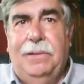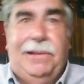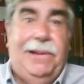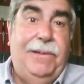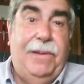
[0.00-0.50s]

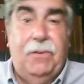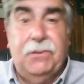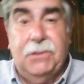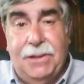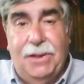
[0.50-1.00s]
that
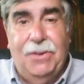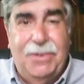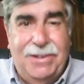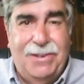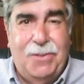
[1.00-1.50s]
narrows it down
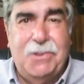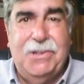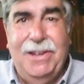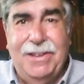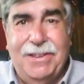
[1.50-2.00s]
to
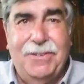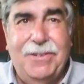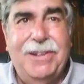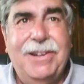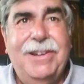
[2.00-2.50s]
almost anything,
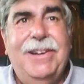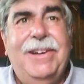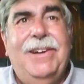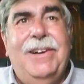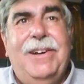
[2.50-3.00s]
right?
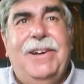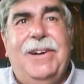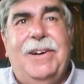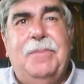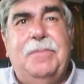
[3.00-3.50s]

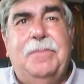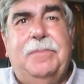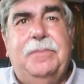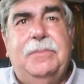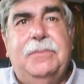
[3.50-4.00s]
Um,
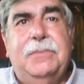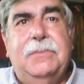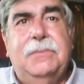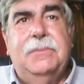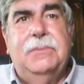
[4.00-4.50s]

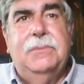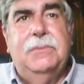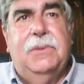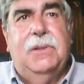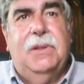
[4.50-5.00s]

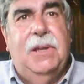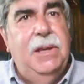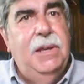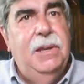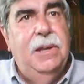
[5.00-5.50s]
the
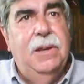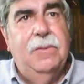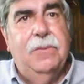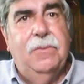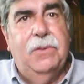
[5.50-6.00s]
key
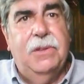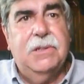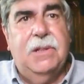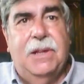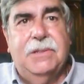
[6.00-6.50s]
for
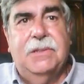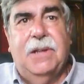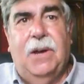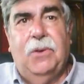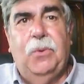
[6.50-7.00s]
this class is
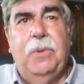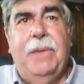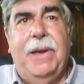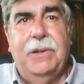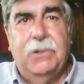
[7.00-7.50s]
how do we
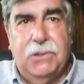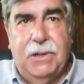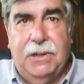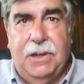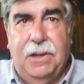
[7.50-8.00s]
manage
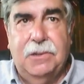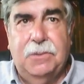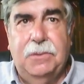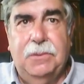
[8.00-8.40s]
technology?